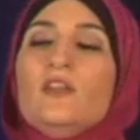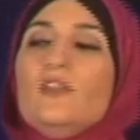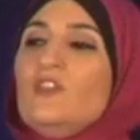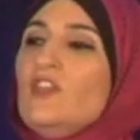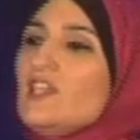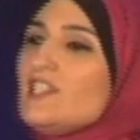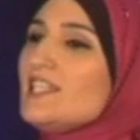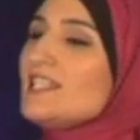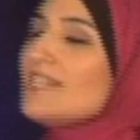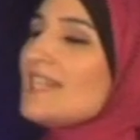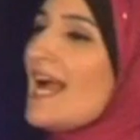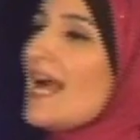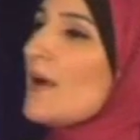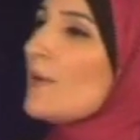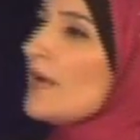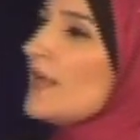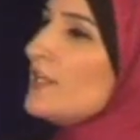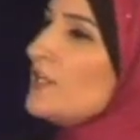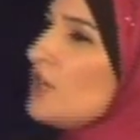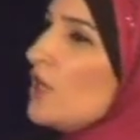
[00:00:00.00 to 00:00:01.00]
This is how
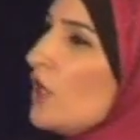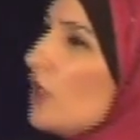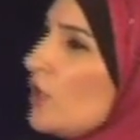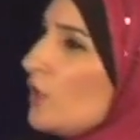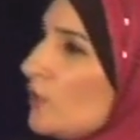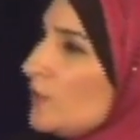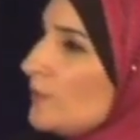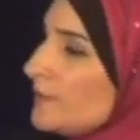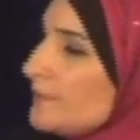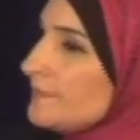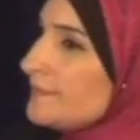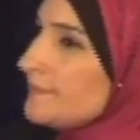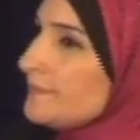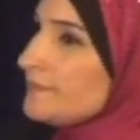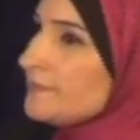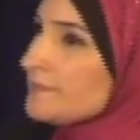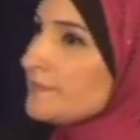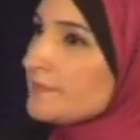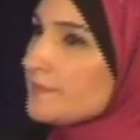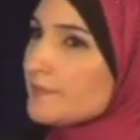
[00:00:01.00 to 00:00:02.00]
I know
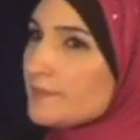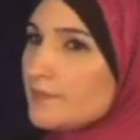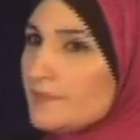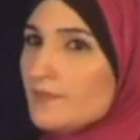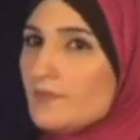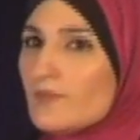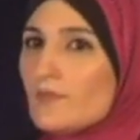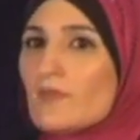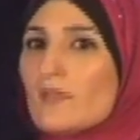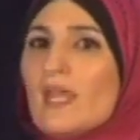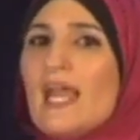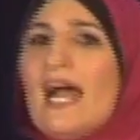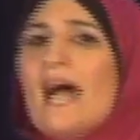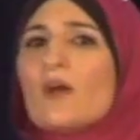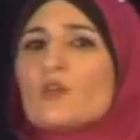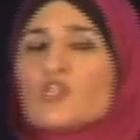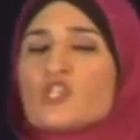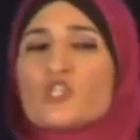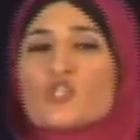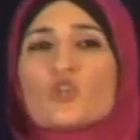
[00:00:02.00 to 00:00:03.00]

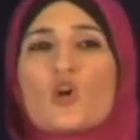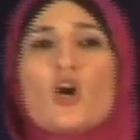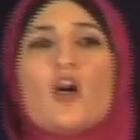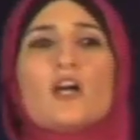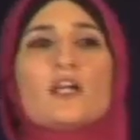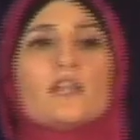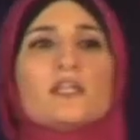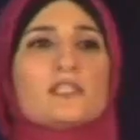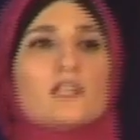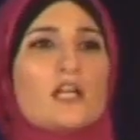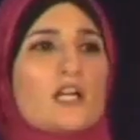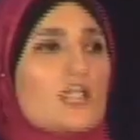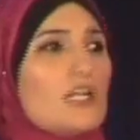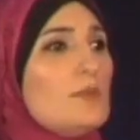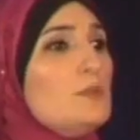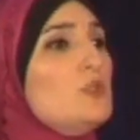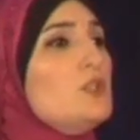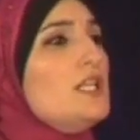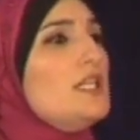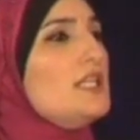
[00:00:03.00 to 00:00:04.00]
how strong a
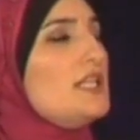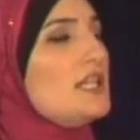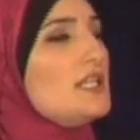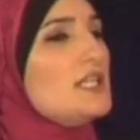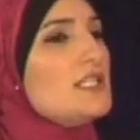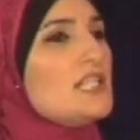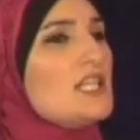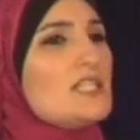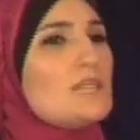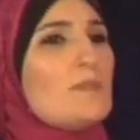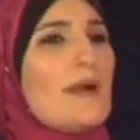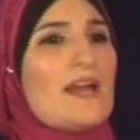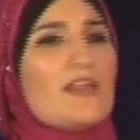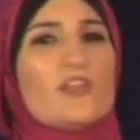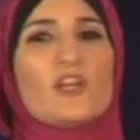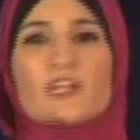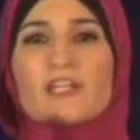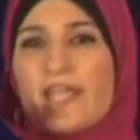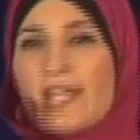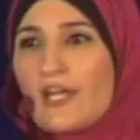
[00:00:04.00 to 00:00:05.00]
community is by
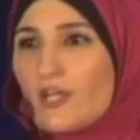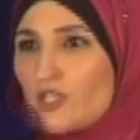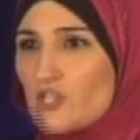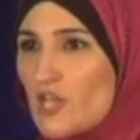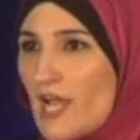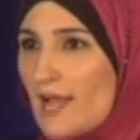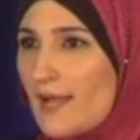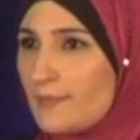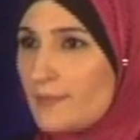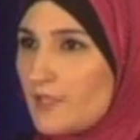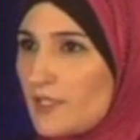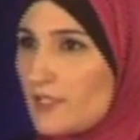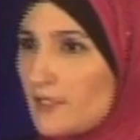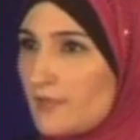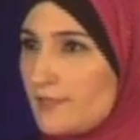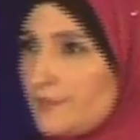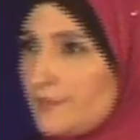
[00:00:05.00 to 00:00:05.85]
their CAIR chapter.